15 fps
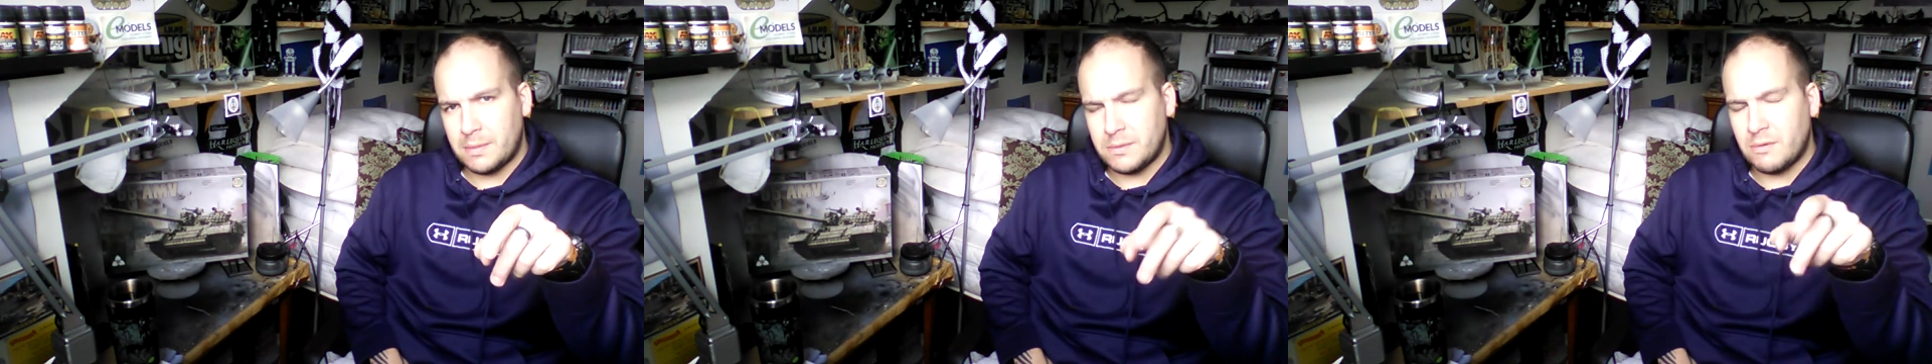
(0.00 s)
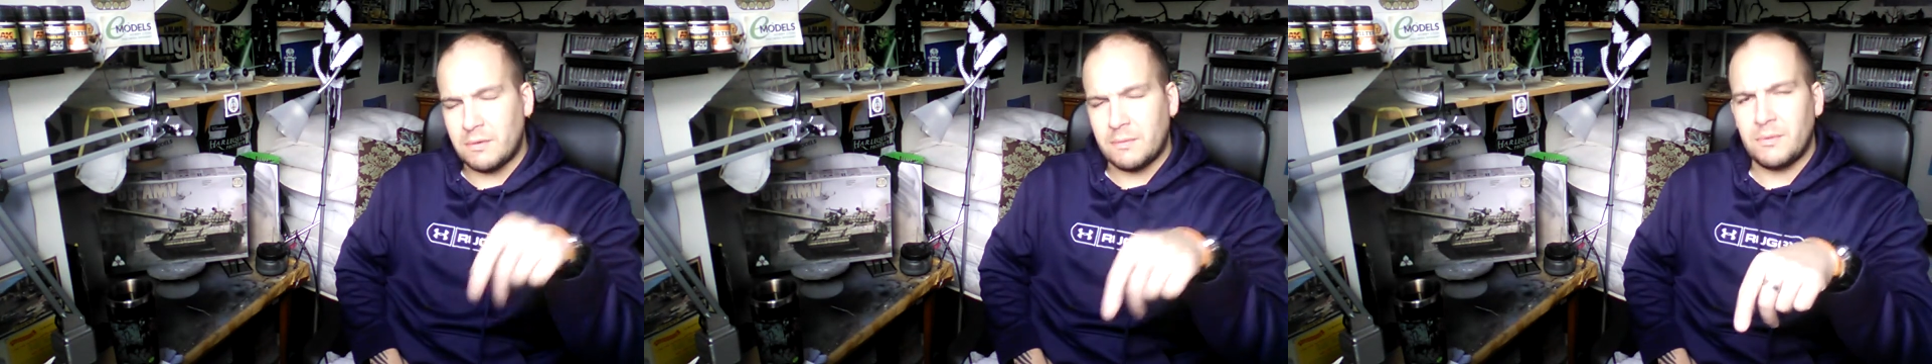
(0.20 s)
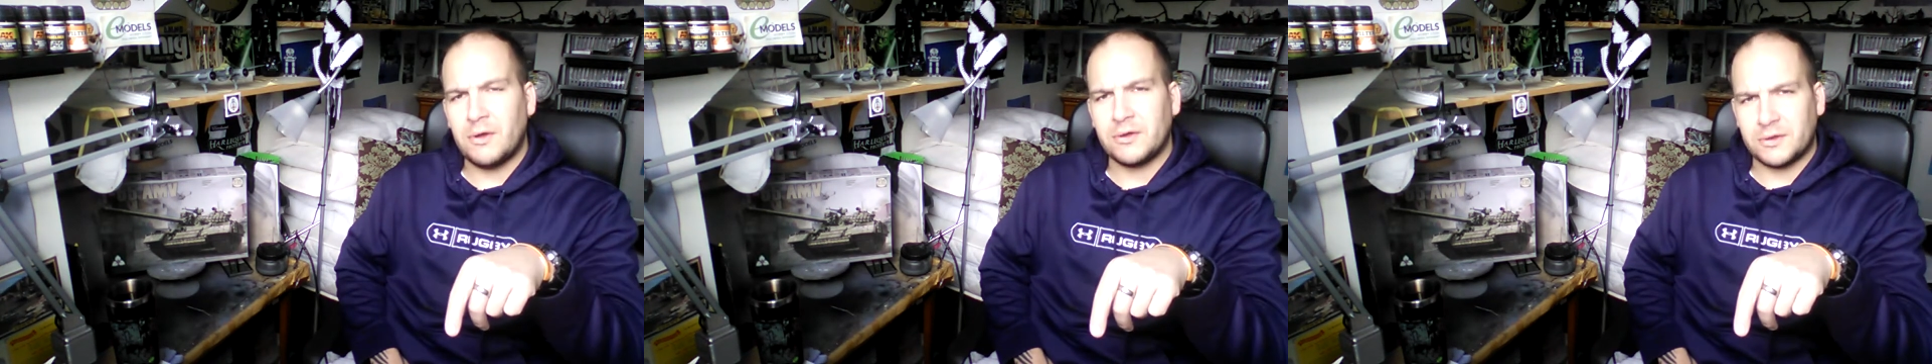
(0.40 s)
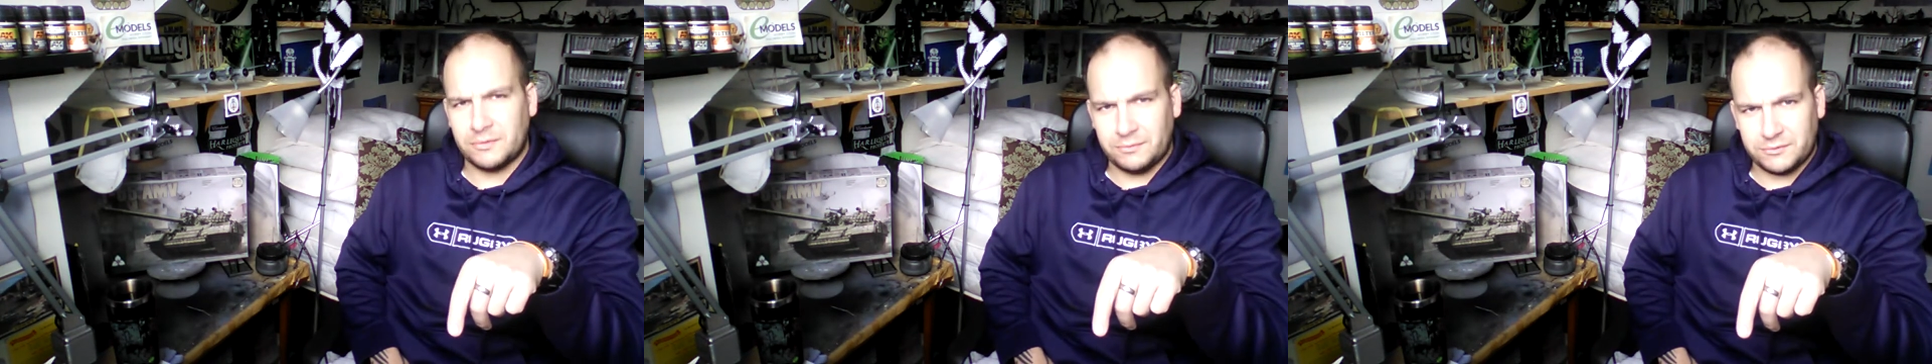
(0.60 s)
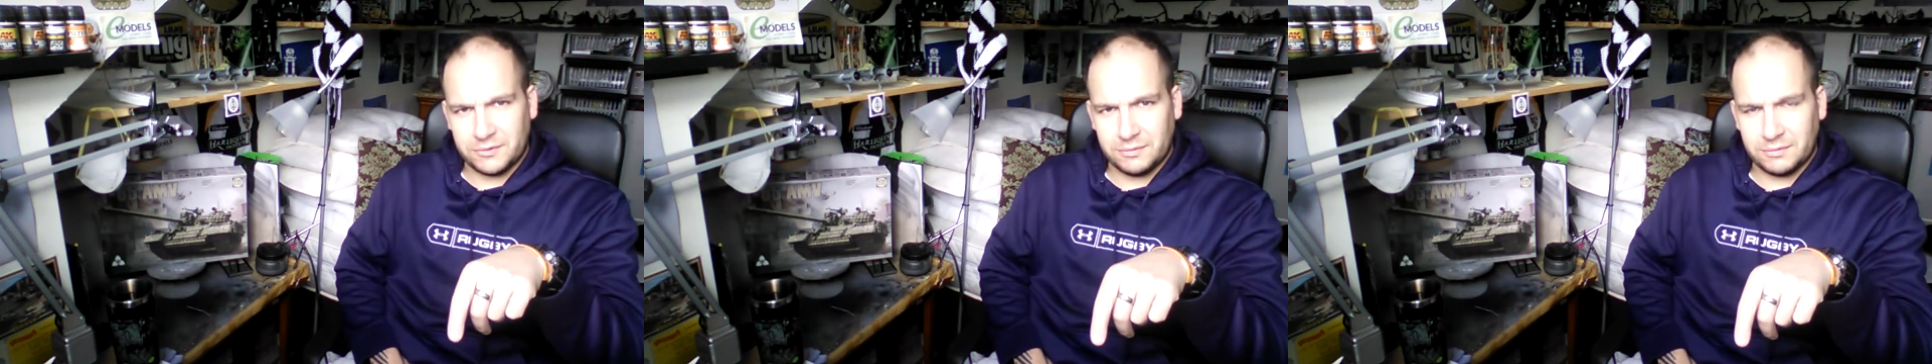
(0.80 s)
no, I'm not
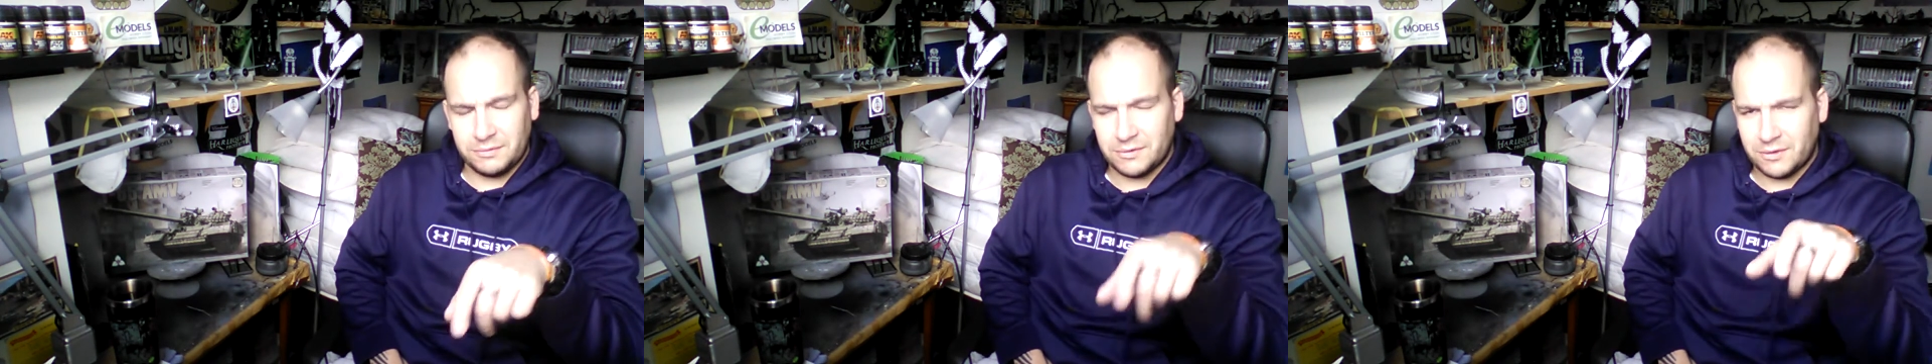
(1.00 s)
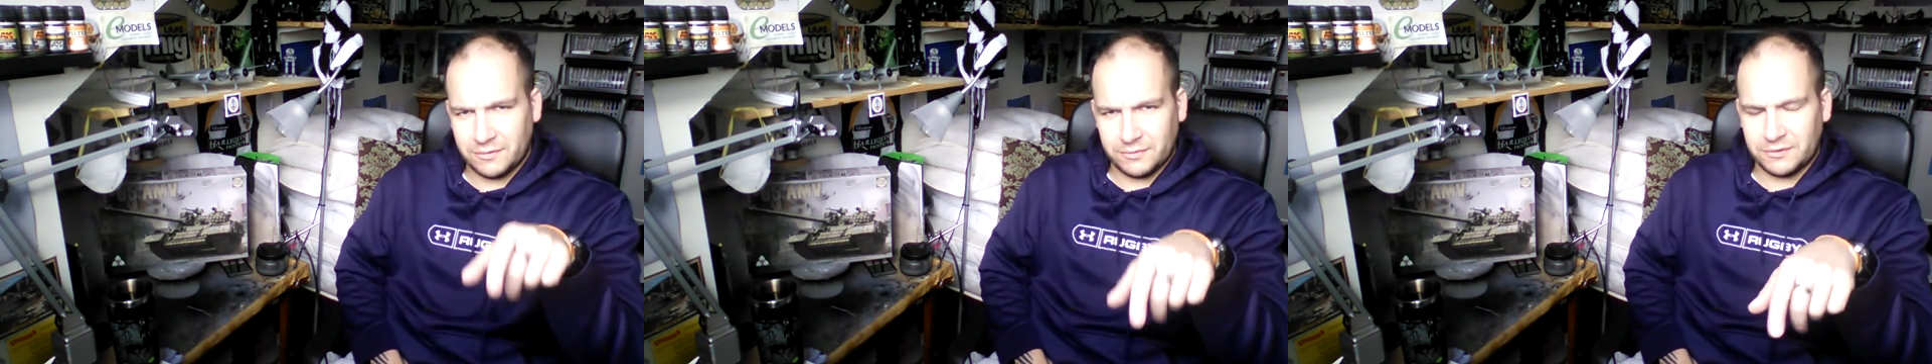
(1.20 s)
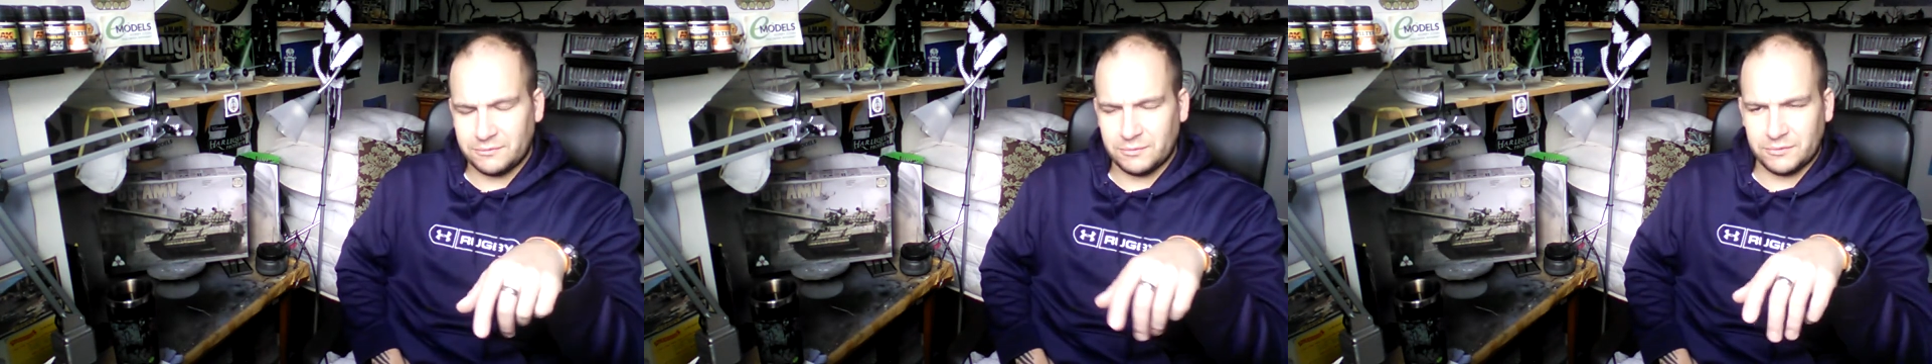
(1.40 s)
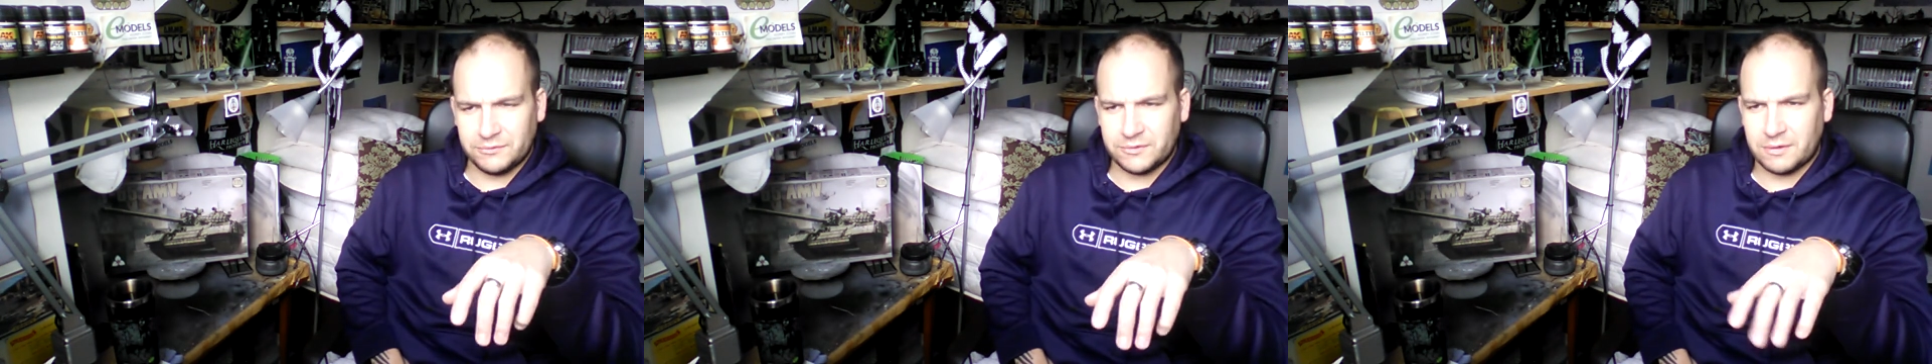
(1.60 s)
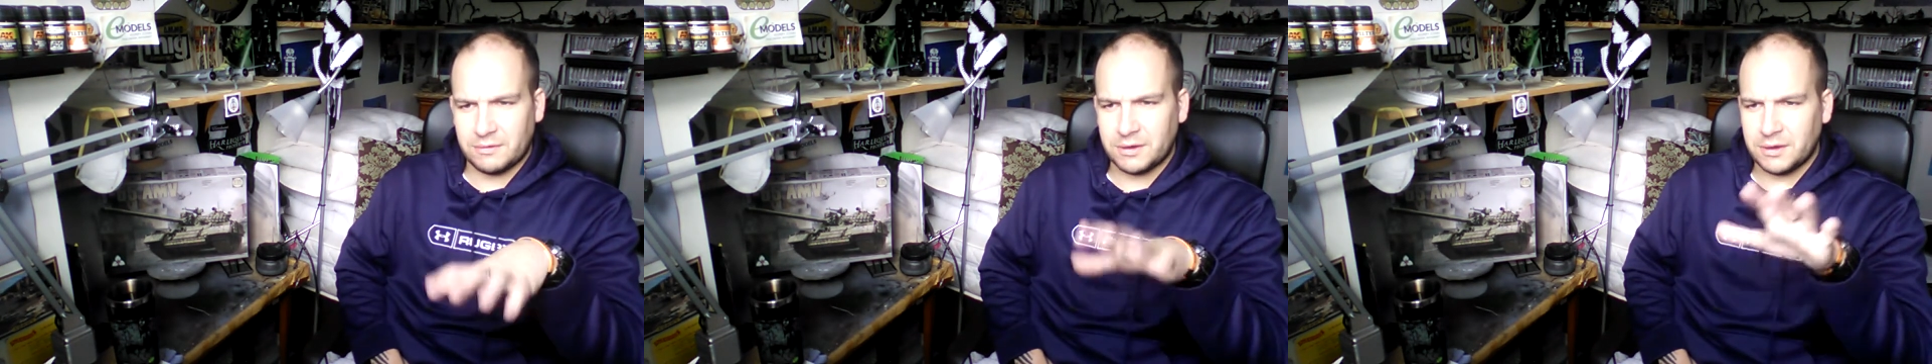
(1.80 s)
going to. Not on this one.
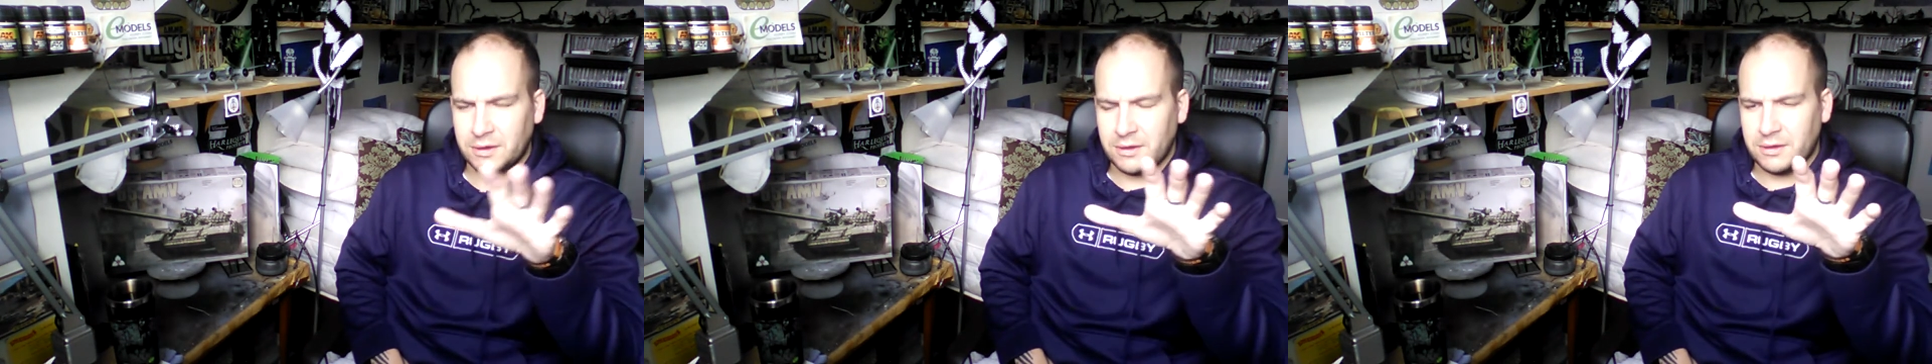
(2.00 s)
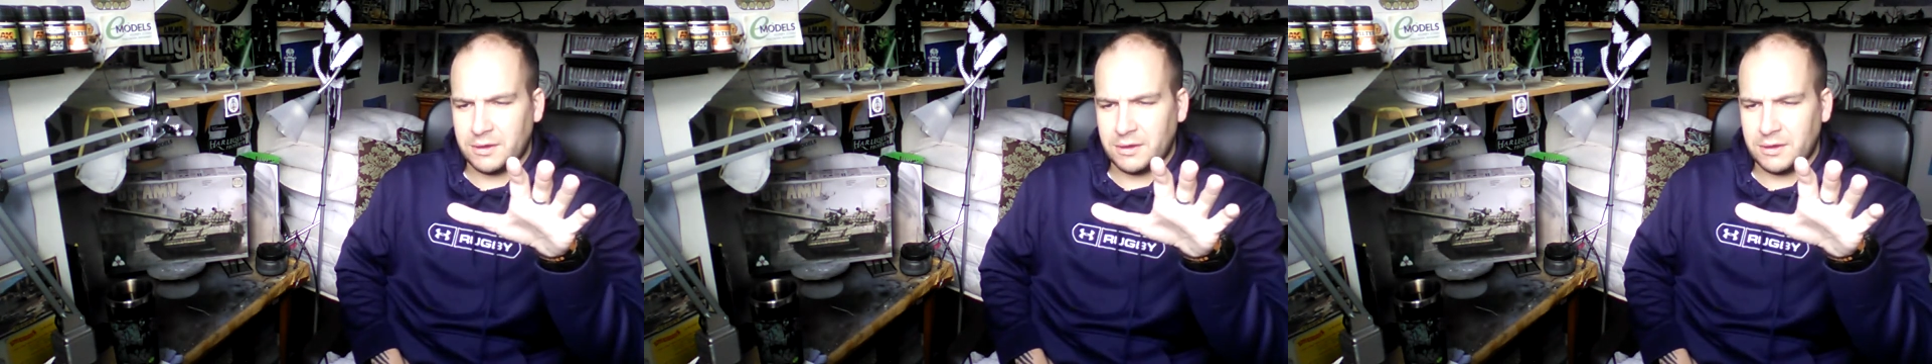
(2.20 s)
Sorry.